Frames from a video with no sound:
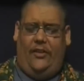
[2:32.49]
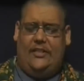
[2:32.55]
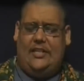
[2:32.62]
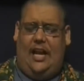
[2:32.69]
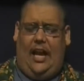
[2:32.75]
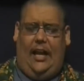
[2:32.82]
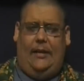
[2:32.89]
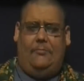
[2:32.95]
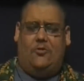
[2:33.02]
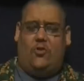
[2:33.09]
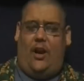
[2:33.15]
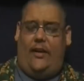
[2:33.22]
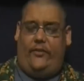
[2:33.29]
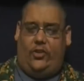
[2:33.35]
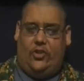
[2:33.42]
time
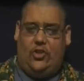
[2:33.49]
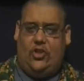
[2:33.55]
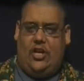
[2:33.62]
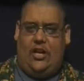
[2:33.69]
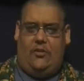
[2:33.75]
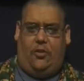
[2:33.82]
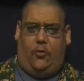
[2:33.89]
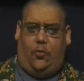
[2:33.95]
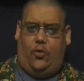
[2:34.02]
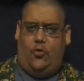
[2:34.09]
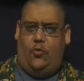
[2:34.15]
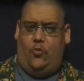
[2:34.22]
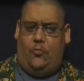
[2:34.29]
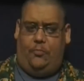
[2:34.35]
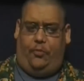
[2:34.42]
travel shit
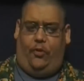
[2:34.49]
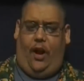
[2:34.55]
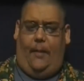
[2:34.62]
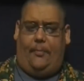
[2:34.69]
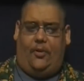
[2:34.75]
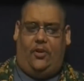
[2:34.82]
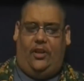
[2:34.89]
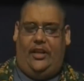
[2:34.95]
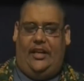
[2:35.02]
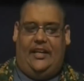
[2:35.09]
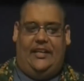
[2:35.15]
through properly,